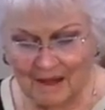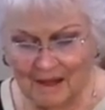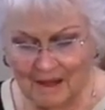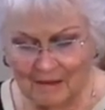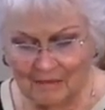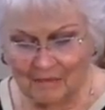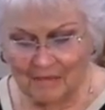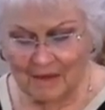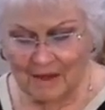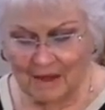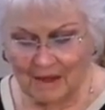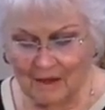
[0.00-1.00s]
In
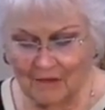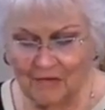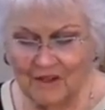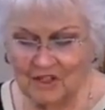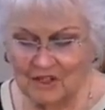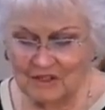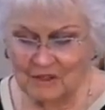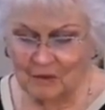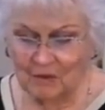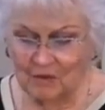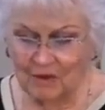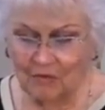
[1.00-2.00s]
Ephesians,
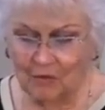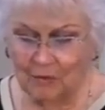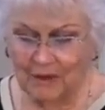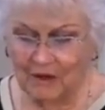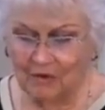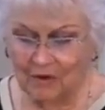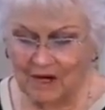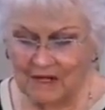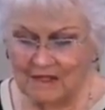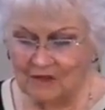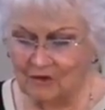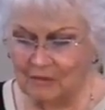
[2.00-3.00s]
we read, for by
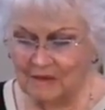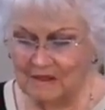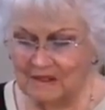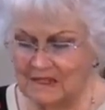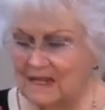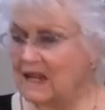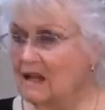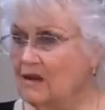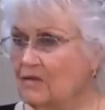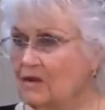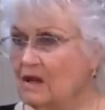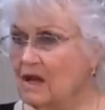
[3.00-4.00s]
grace you've been
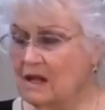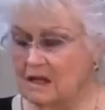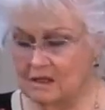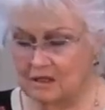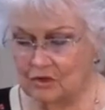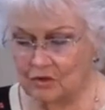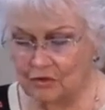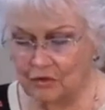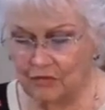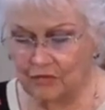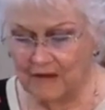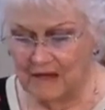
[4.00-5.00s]
saved, and it's
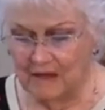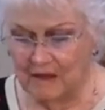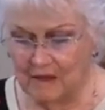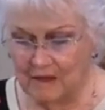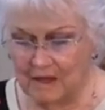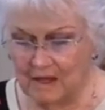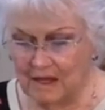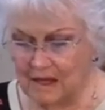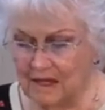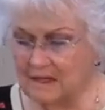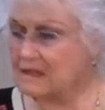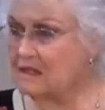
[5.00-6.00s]
through faith.
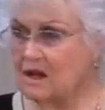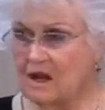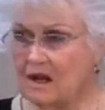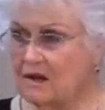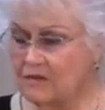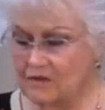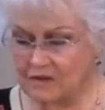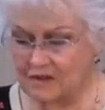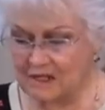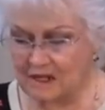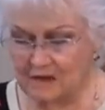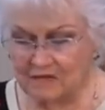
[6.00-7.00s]
It's not of
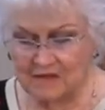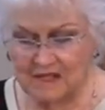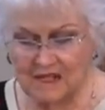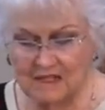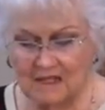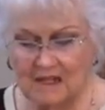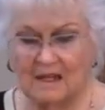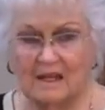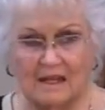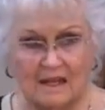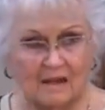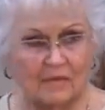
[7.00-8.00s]
yourselves. It's a
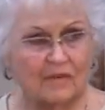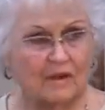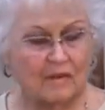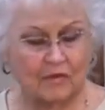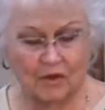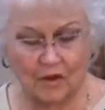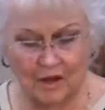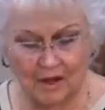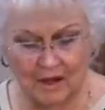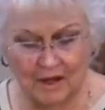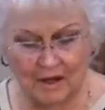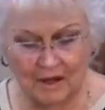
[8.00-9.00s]
gift of
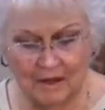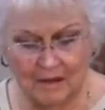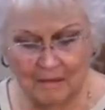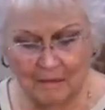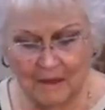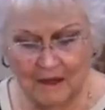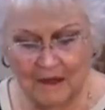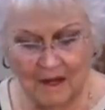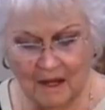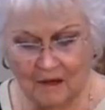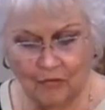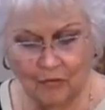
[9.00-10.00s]
God,
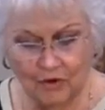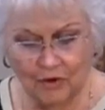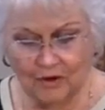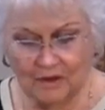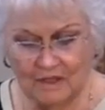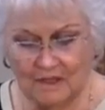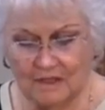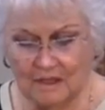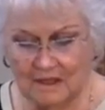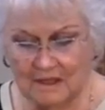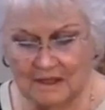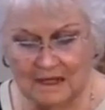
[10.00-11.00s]
not of works,
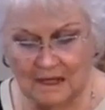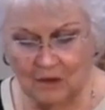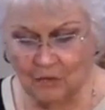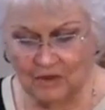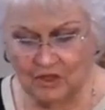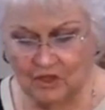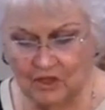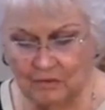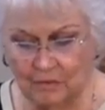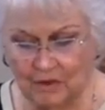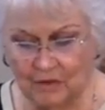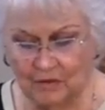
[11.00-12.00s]
lest anyone
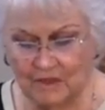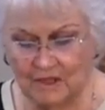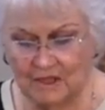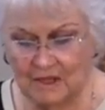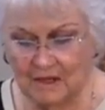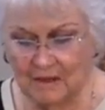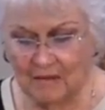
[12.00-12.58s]
should boast.